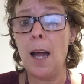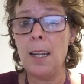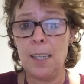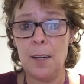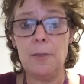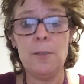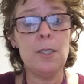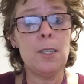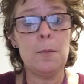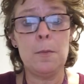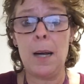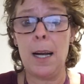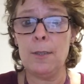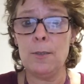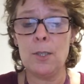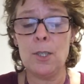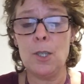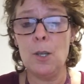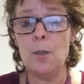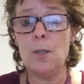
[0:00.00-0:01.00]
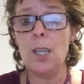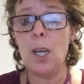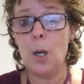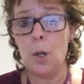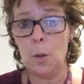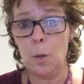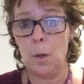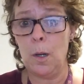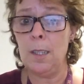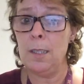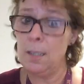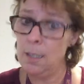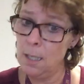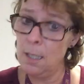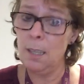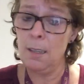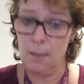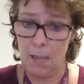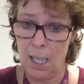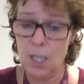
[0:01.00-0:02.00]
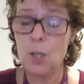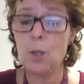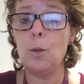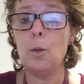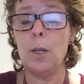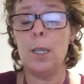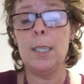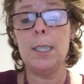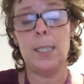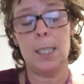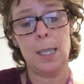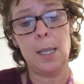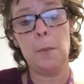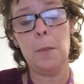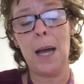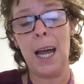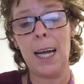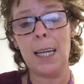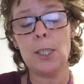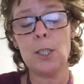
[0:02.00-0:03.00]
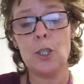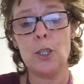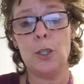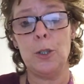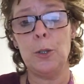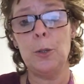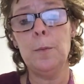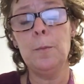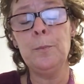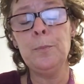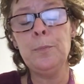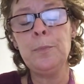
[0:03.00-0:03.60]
different amounts using coins. There's coins in the pack too.